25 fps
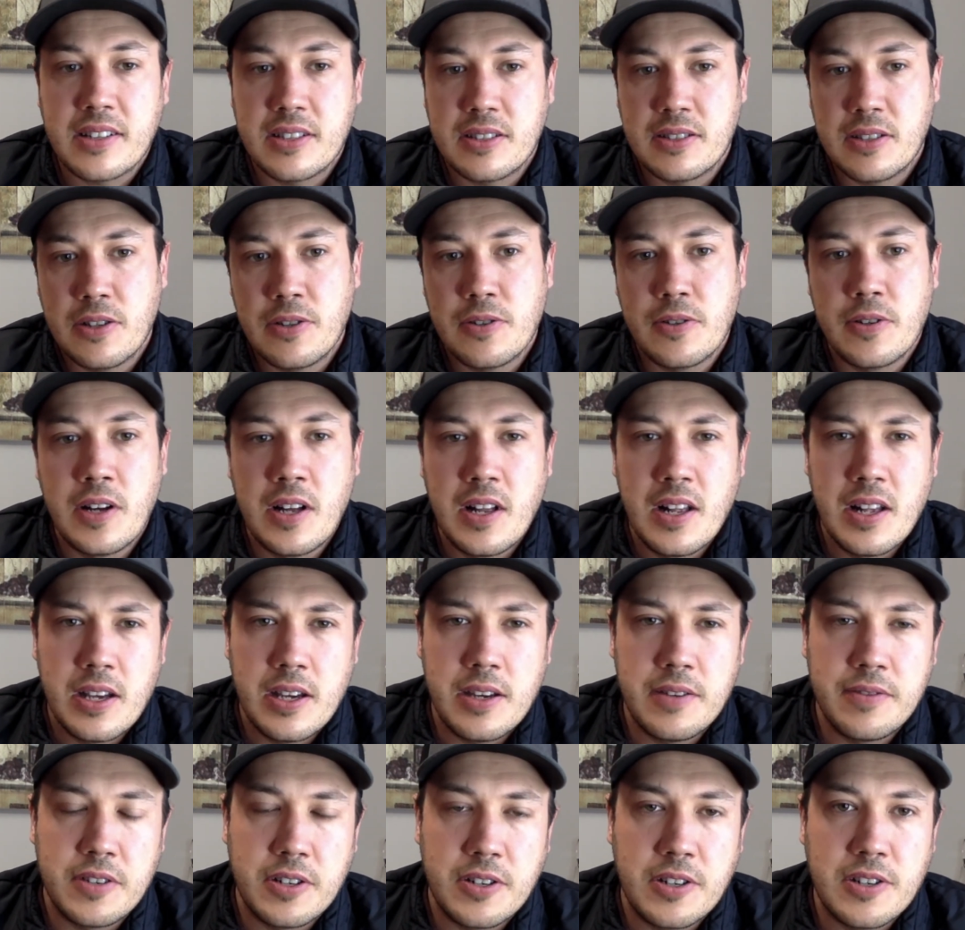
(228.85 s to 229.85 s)
So
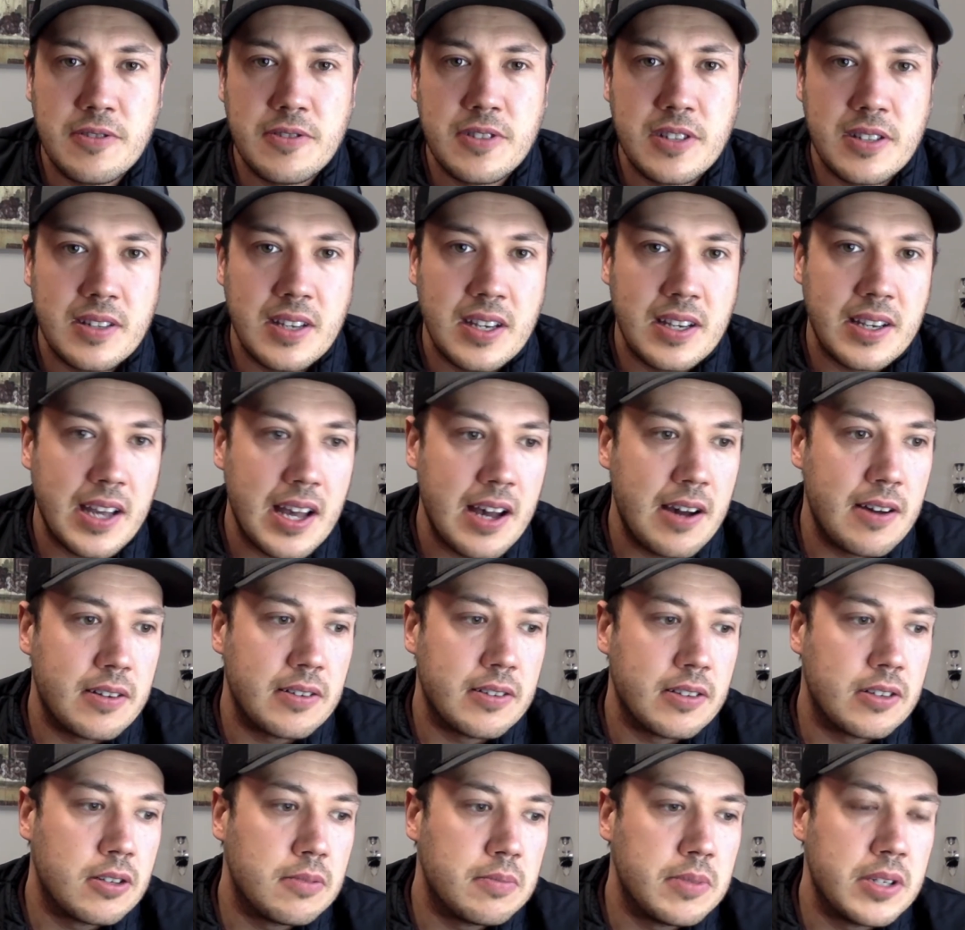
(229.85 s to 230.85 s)
if you're using the account a
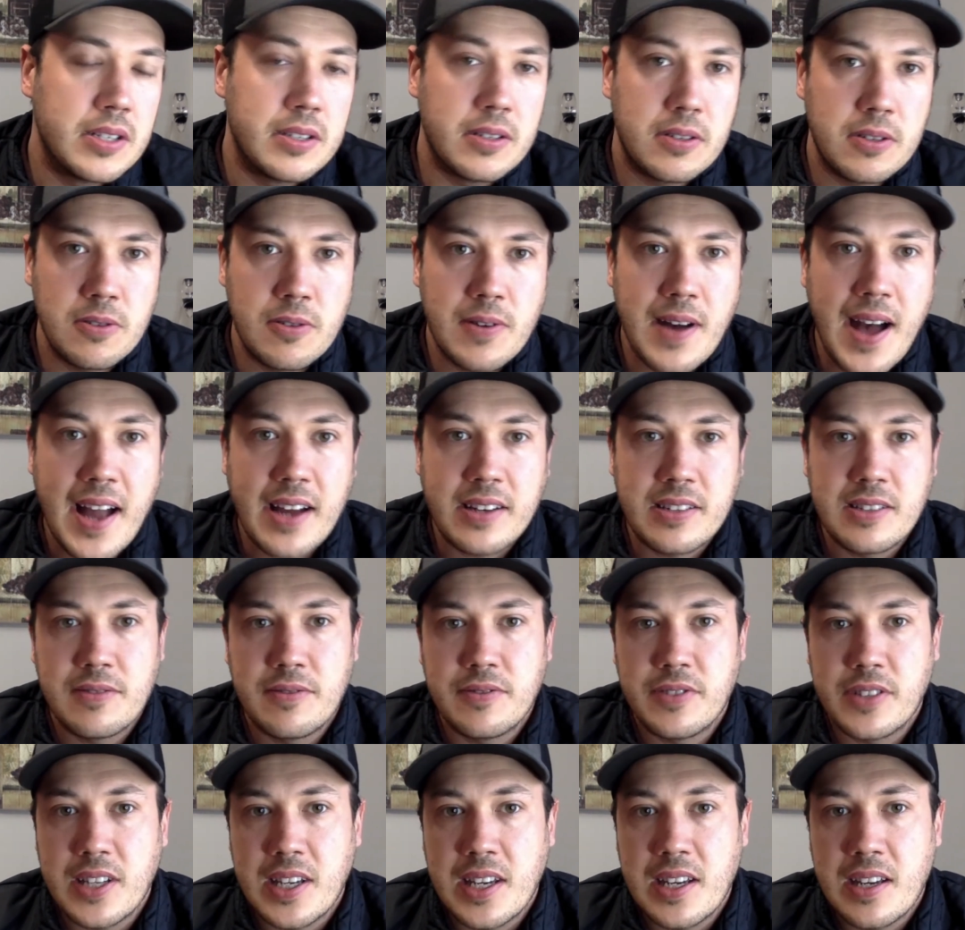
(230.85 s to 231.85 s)
little bit too
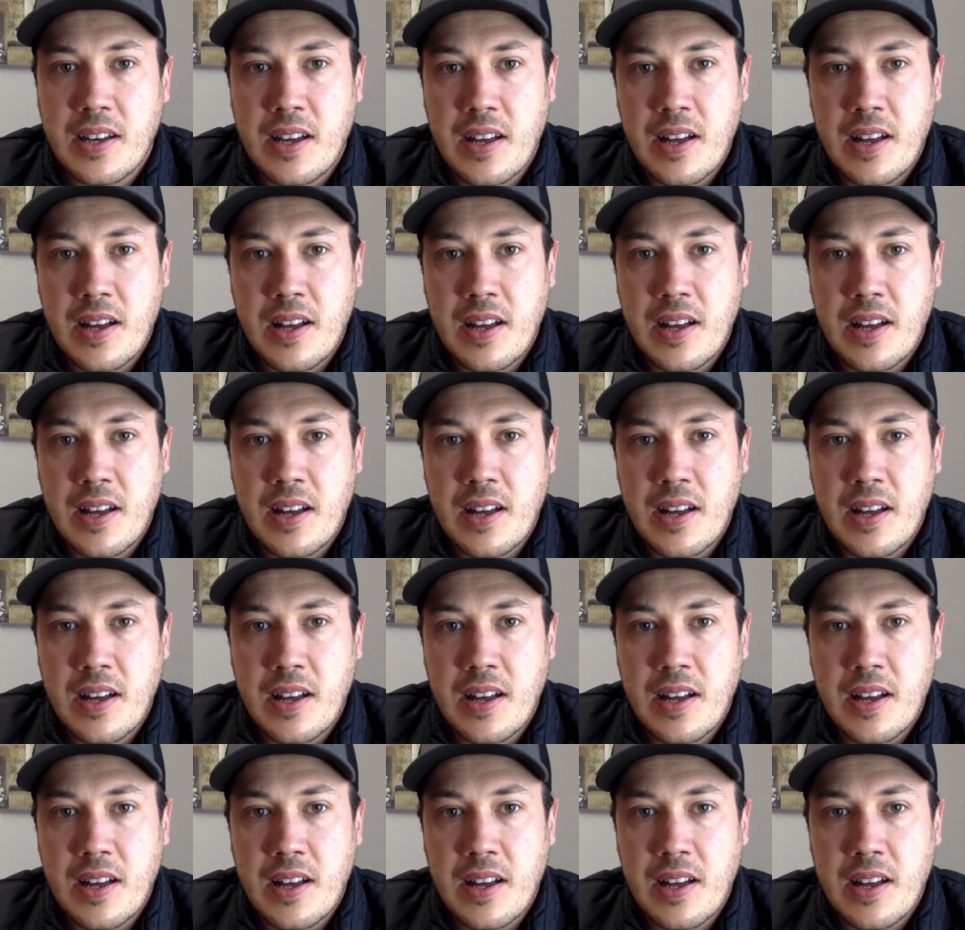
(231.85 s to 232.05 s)
actively,